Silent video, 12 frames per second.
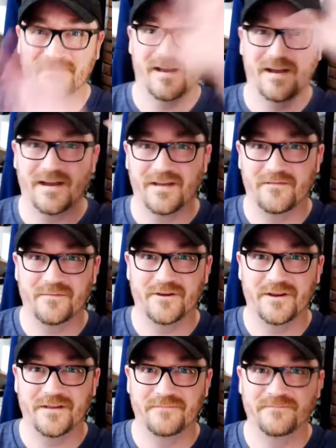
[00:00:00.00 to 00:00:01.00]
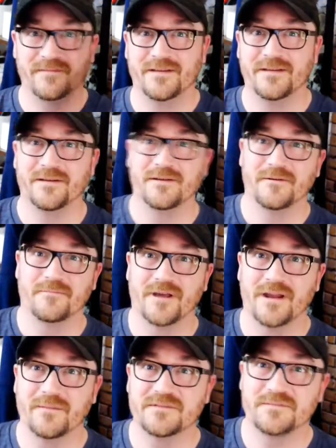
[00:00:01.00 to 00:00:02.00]
Hi, everybody. My
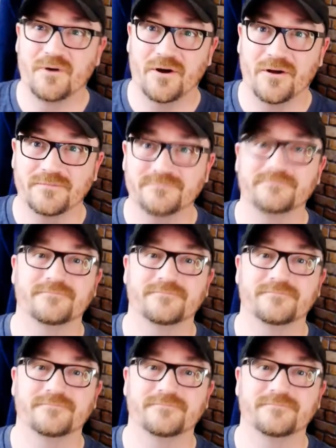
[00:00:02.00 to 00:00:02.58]
name is Paul.